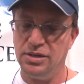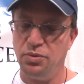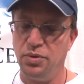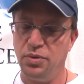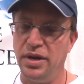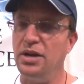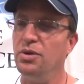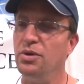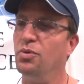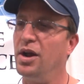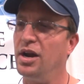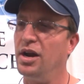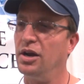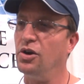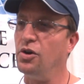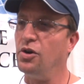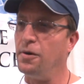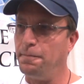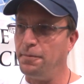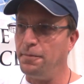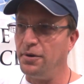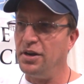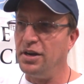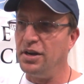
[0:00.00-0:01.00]
We didn't want to go
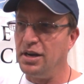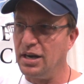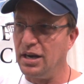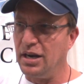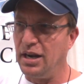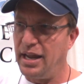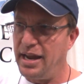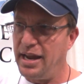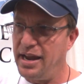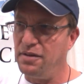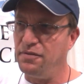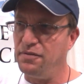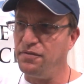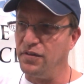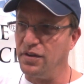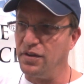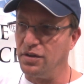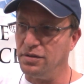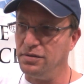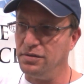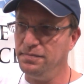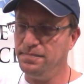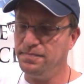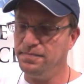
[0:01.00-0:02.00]
and put it in a
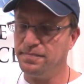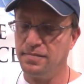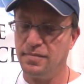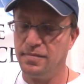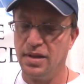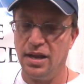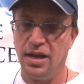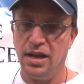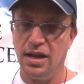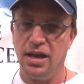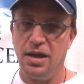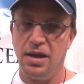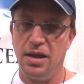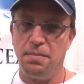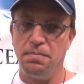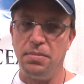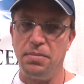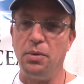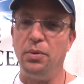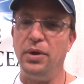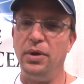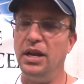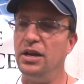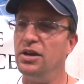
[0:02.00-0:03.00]
landfill,
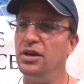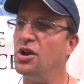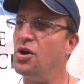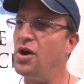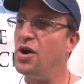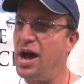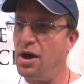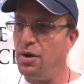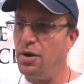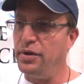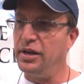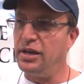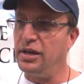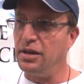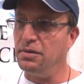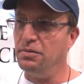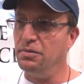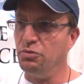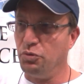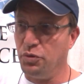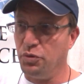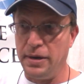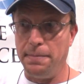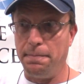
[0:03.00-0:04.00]
but we didn't know how we could
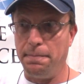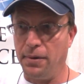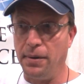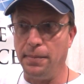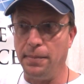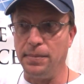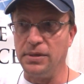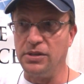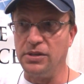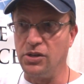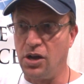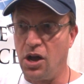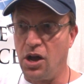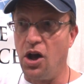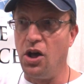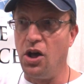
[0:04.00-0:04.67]
repurpose